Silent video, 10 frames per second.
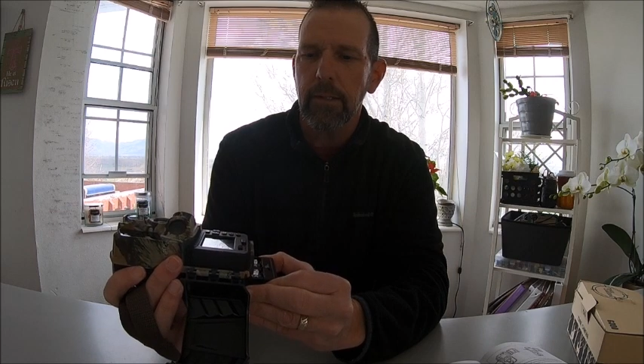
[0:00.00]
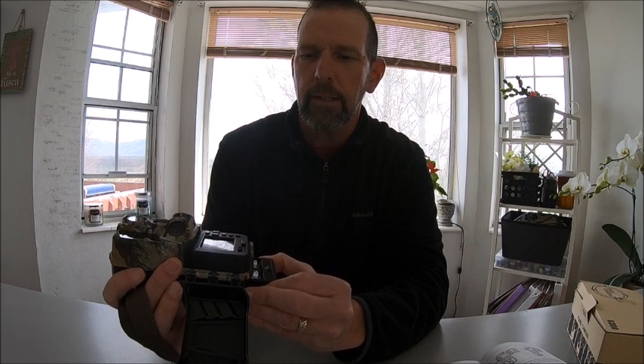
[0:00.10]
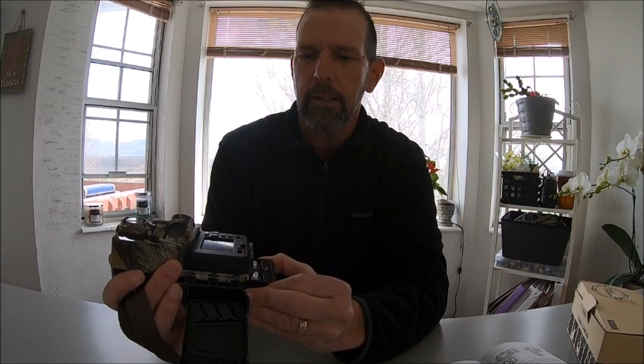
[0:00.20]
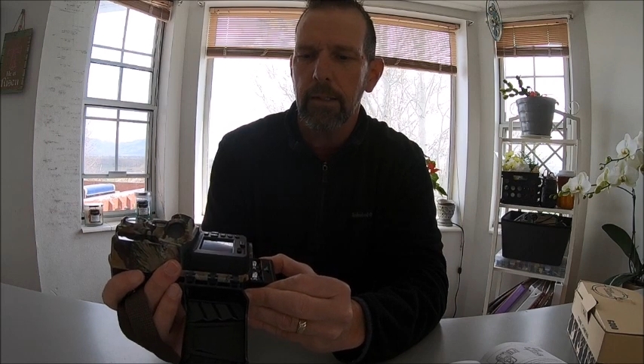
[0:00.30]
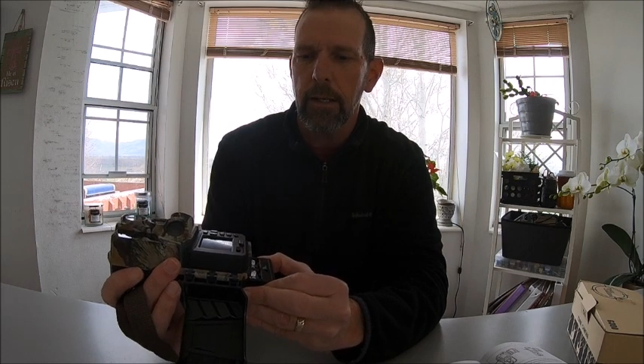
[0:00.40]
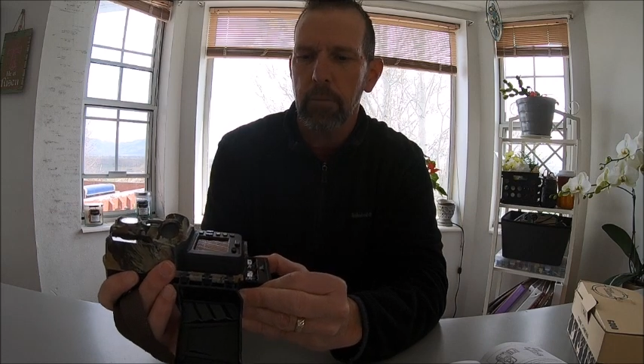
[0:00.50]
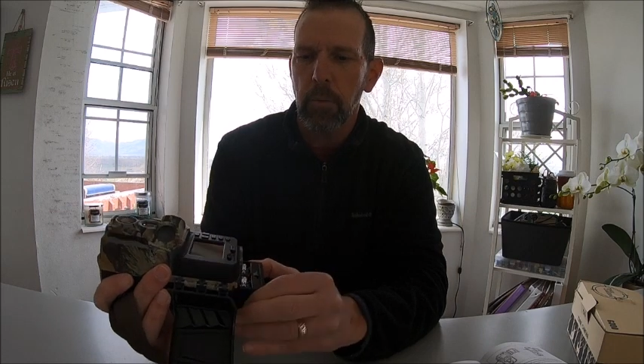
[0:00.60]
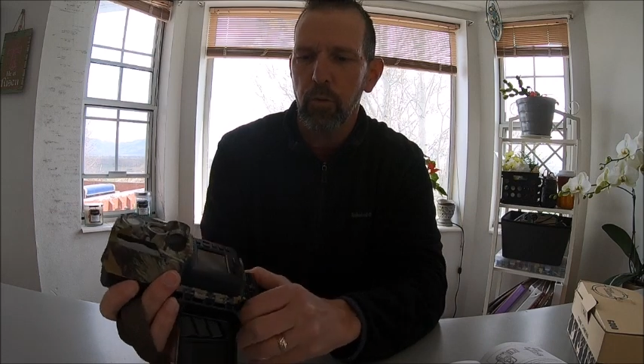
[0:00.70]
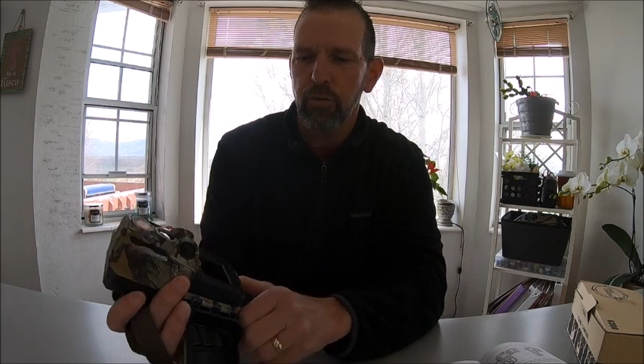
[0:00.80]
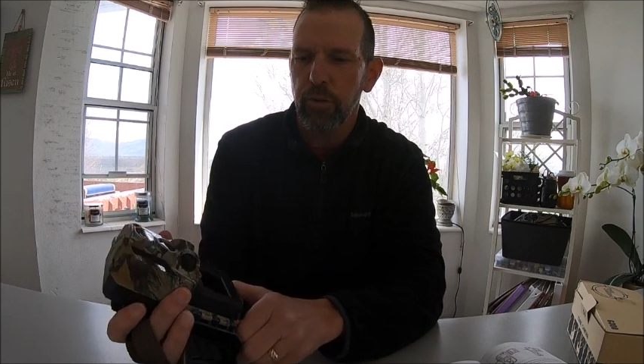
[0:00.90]
and like
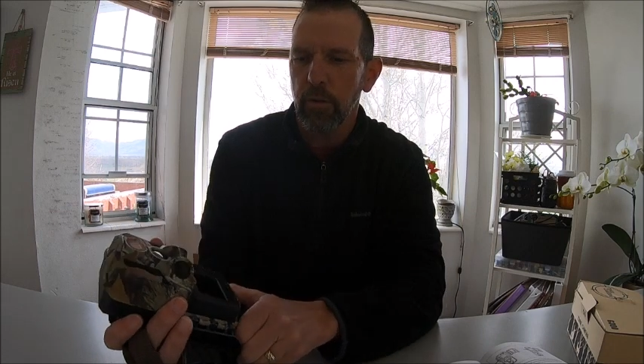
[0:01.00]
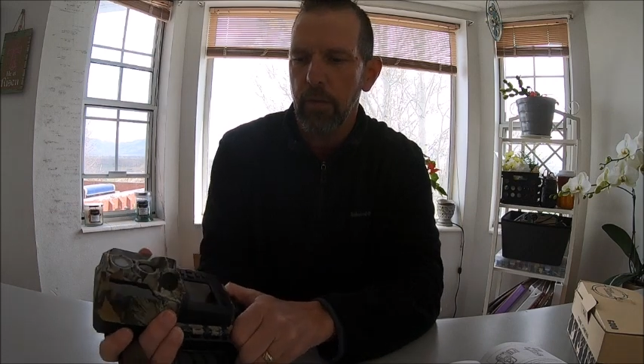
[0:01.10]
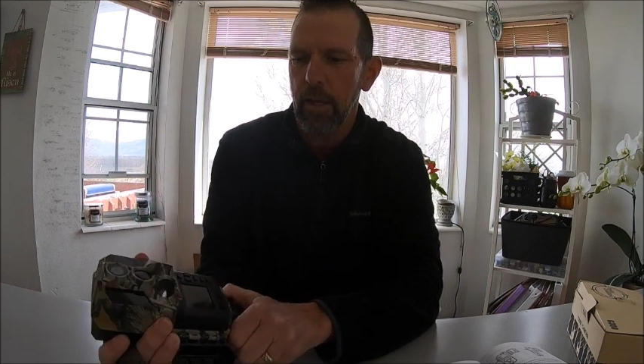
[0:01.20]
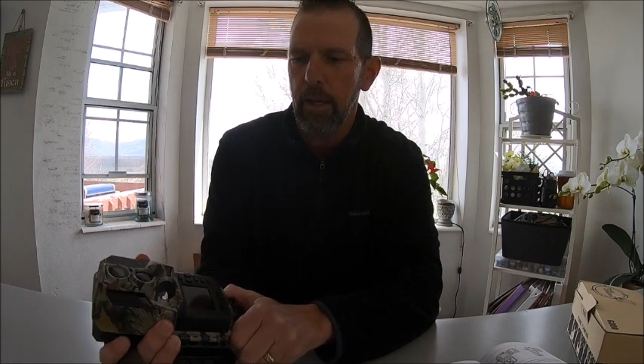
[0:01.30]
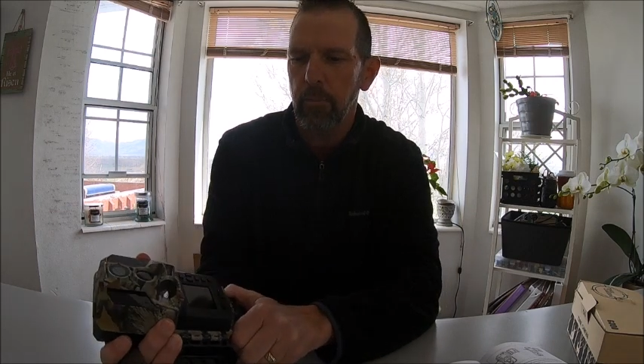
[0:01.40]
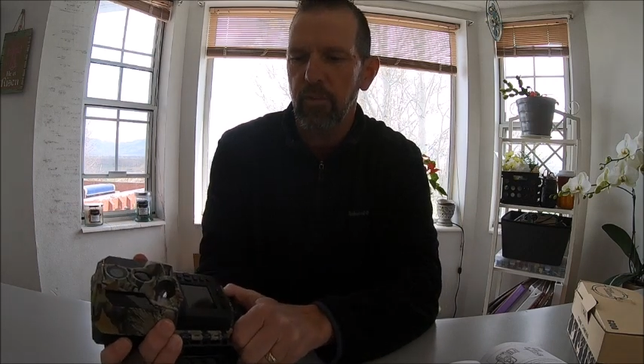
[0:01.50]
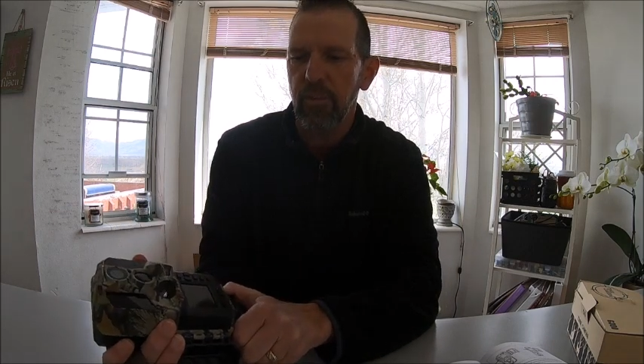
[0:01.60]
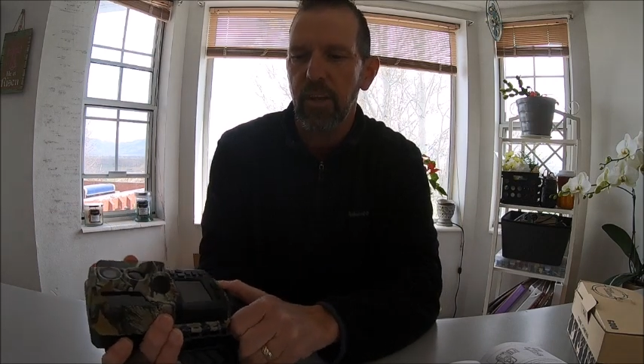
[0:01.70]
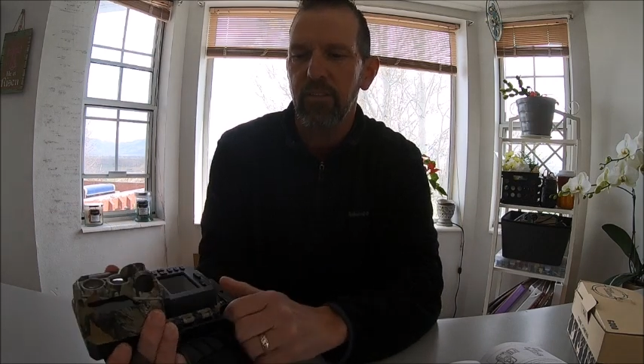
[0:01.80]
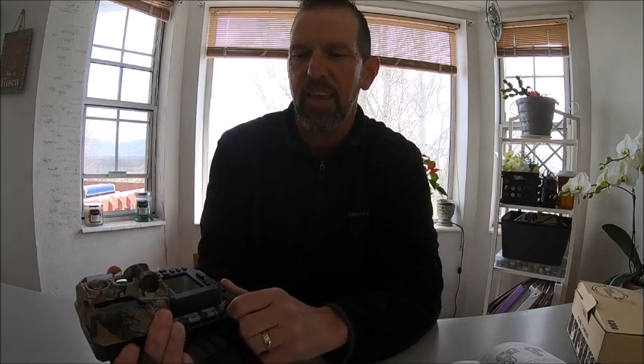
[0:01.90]
most trail cams, it
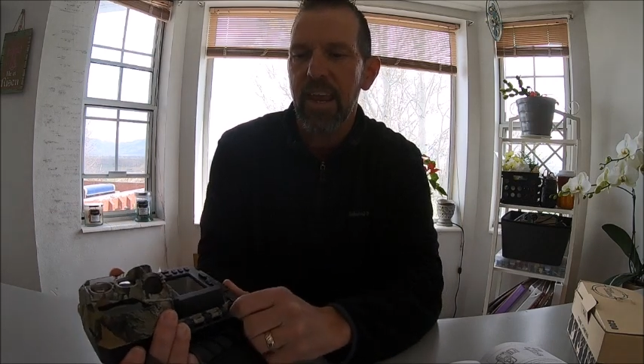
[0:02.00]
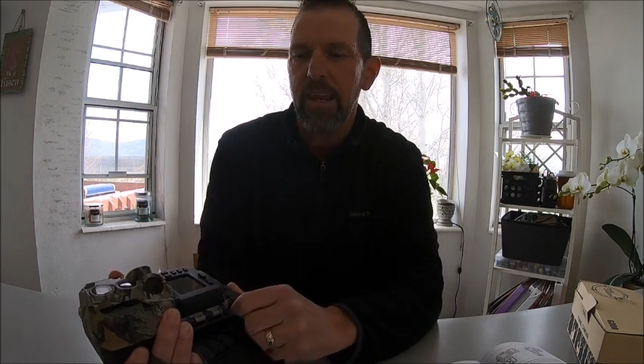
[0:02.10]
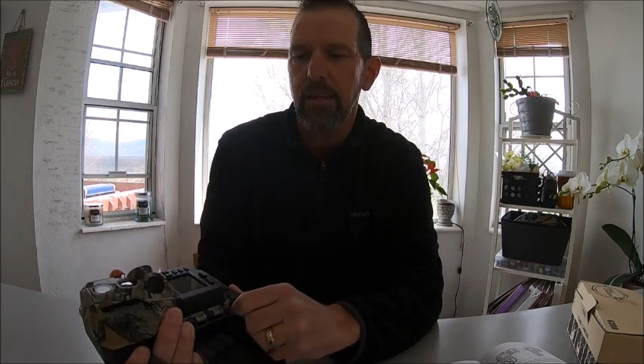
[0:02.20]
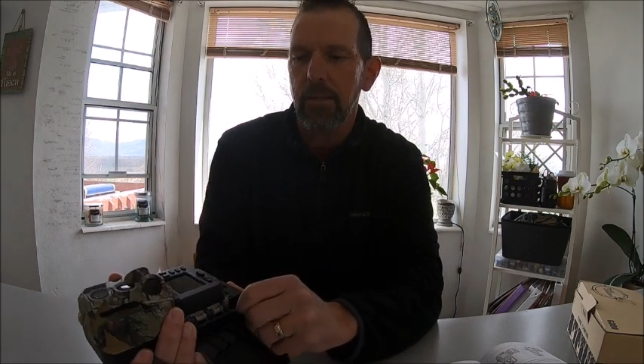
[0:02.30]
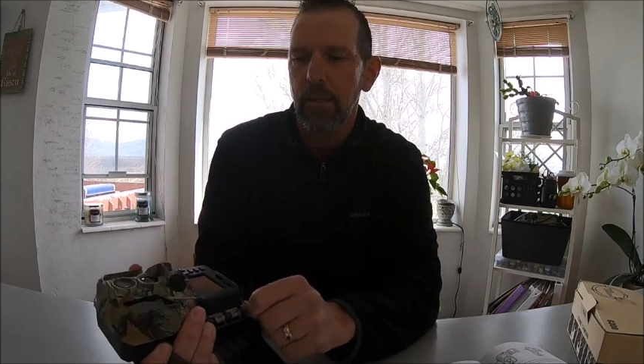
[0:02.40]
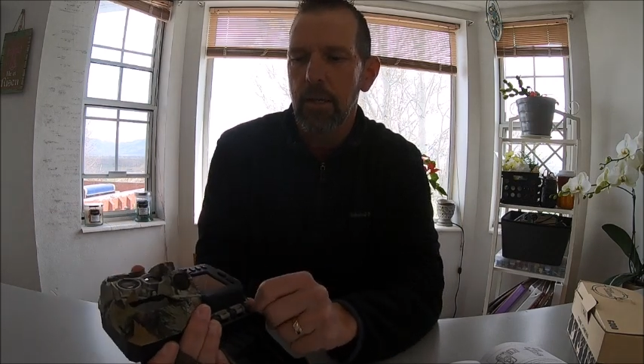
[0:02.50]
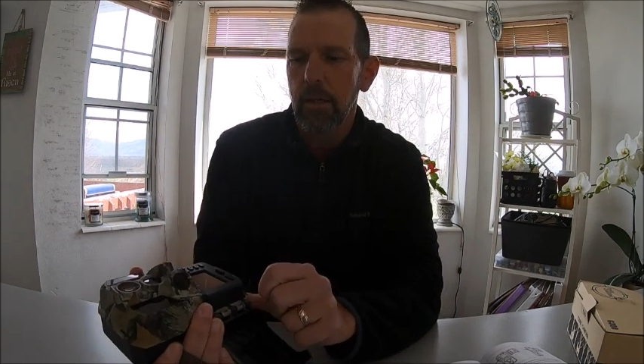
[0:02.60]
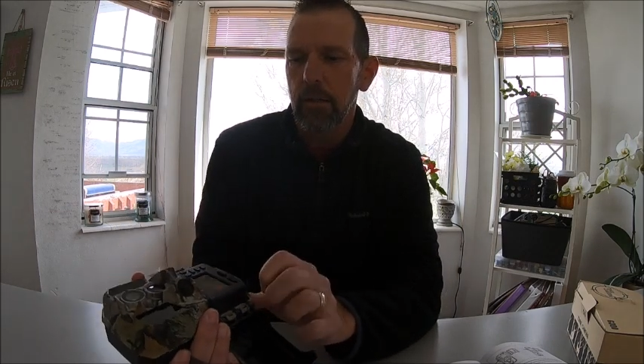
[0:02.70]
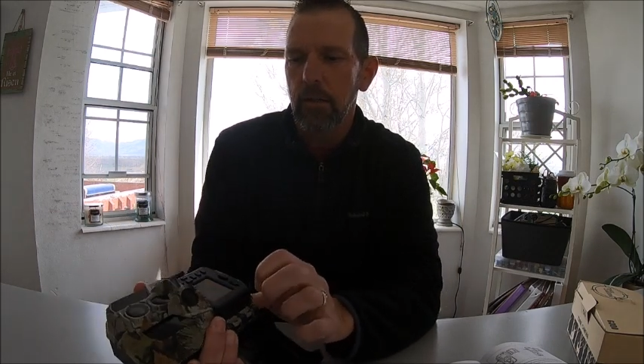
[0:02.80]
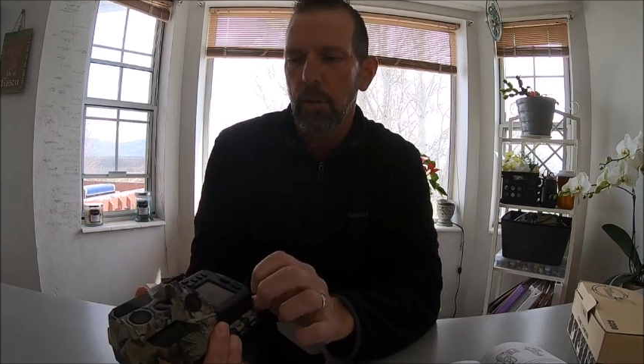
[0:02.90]
takes 8
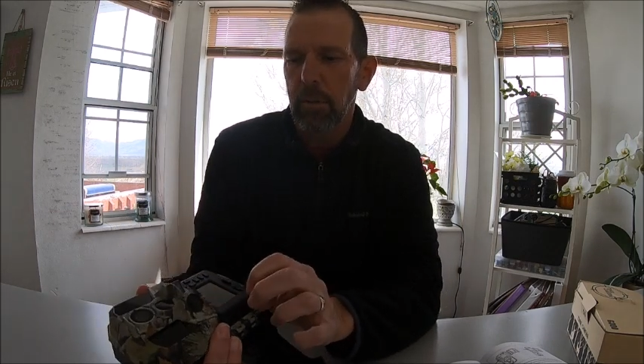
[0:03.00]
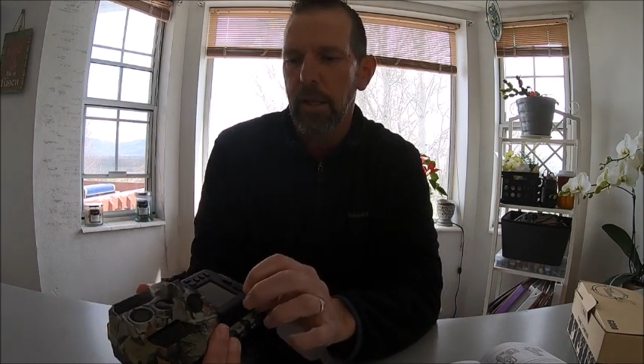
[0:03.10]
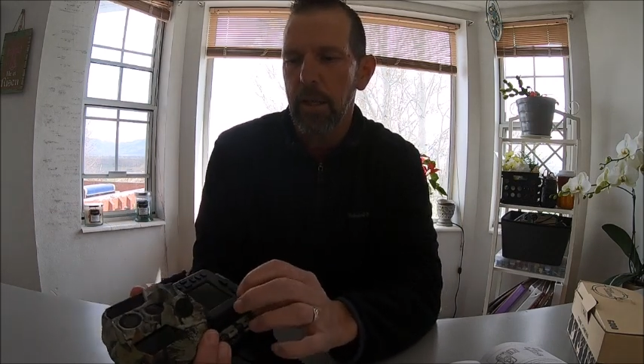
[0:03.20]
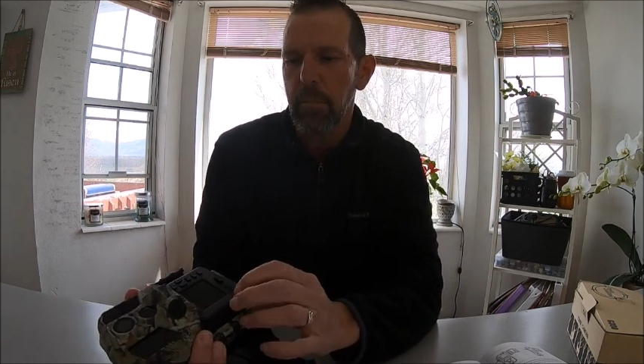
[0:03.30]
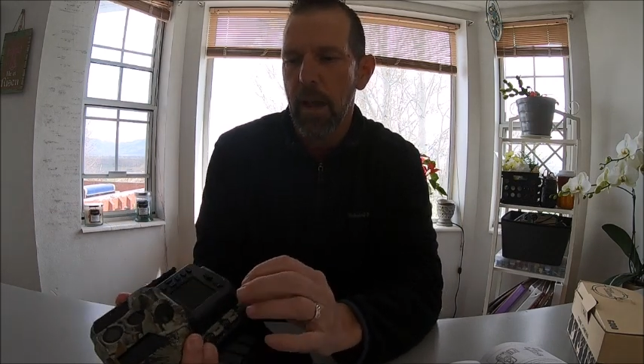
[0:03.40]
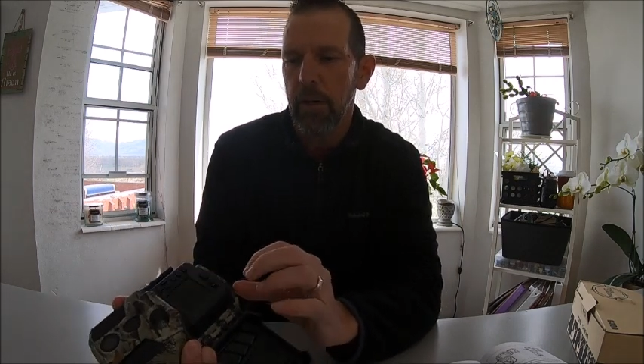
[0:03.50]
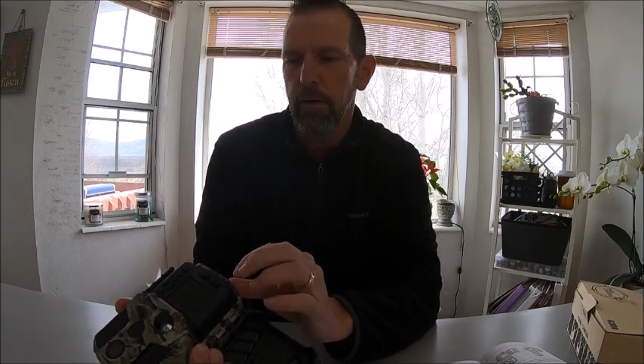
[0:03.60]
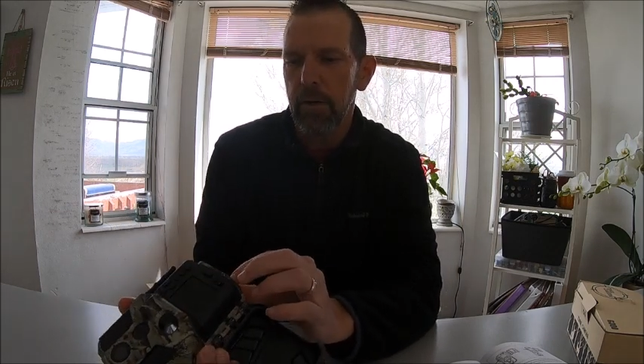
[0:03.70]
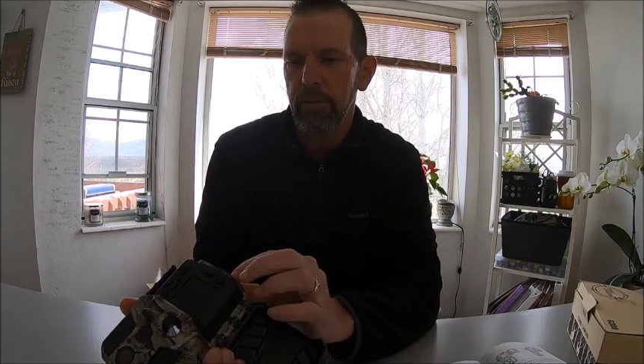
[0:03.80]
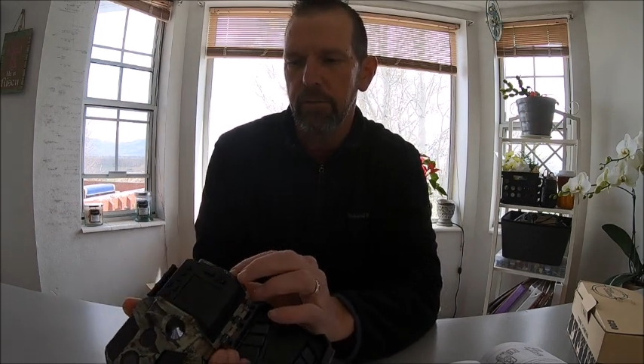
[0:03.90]
AA
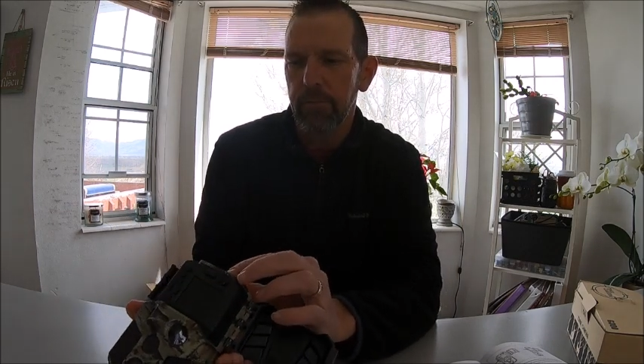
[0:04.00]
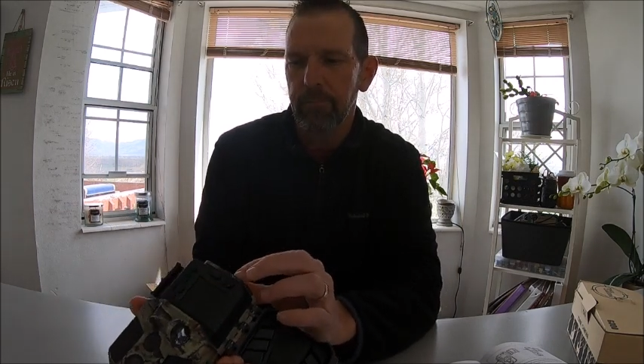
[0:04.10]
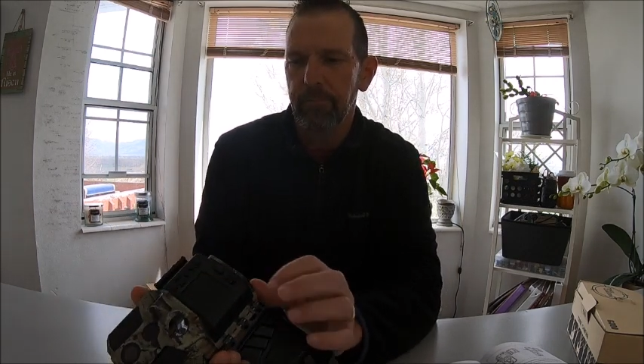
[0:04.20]
batteries.